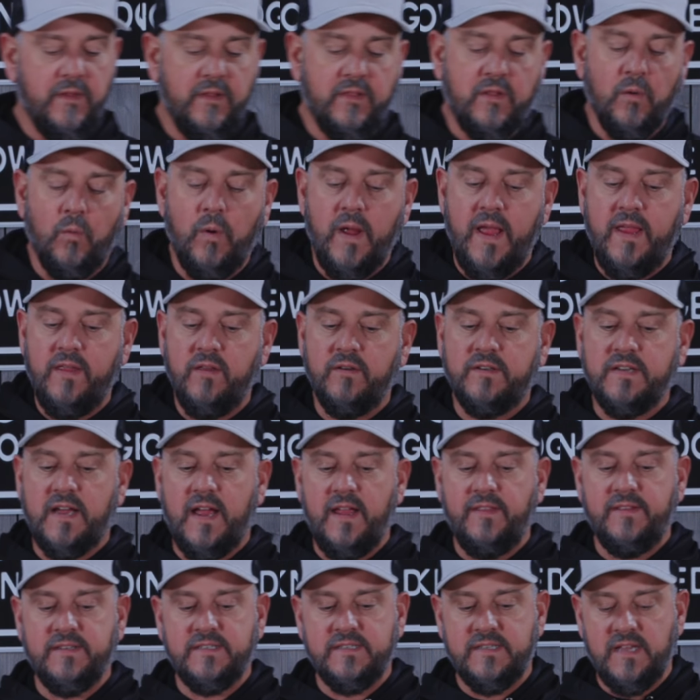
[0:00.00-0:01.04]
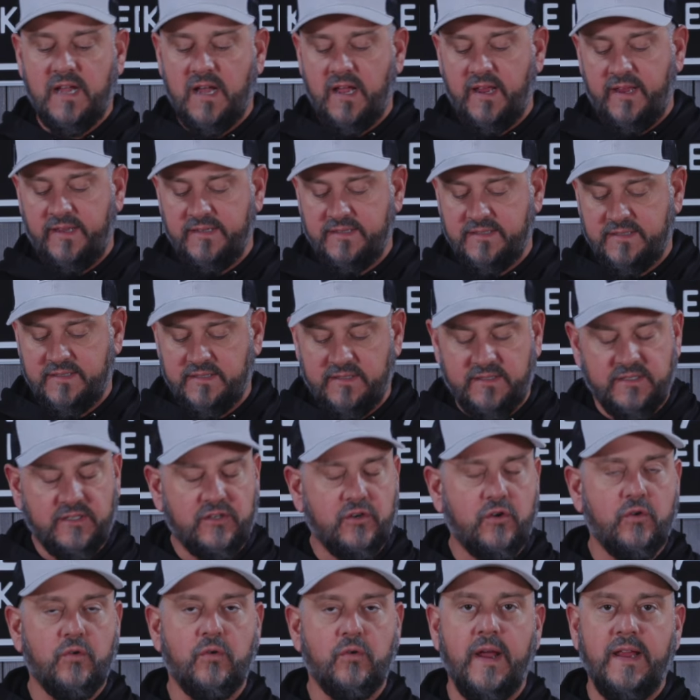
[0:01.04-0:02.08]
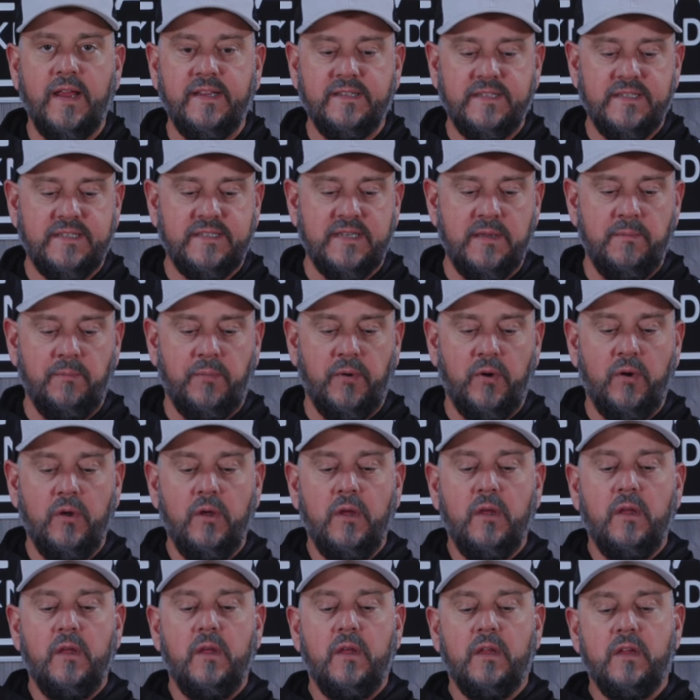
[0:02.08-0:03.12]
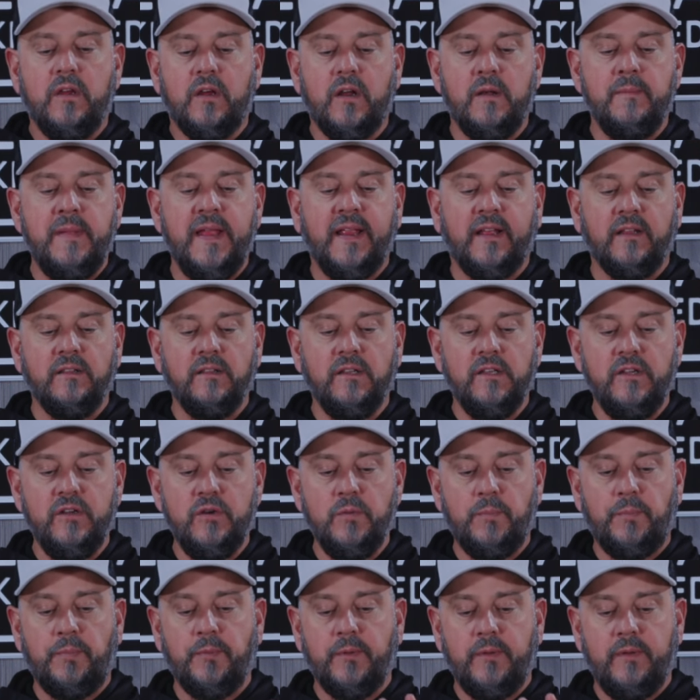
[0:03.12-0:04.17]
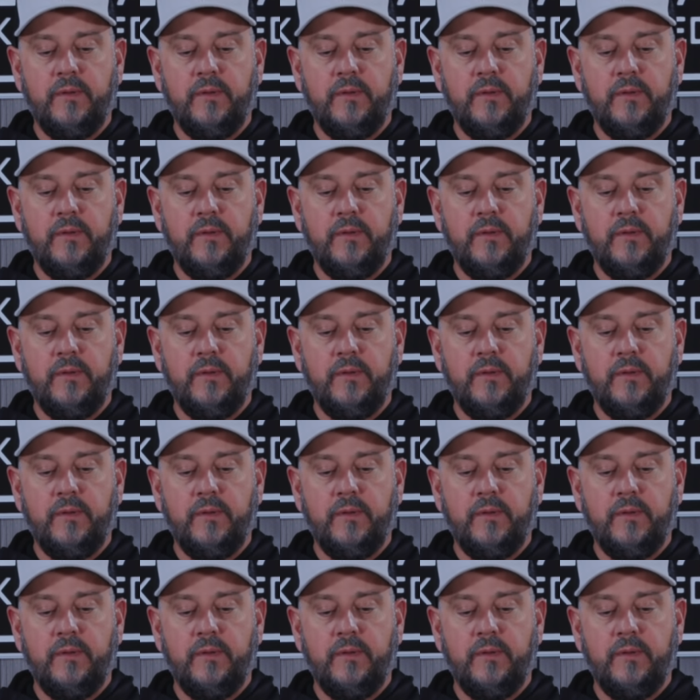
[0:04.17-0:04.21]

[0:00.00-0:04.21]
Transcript: the way you tie this knot is crazy simple. You're going to make a loop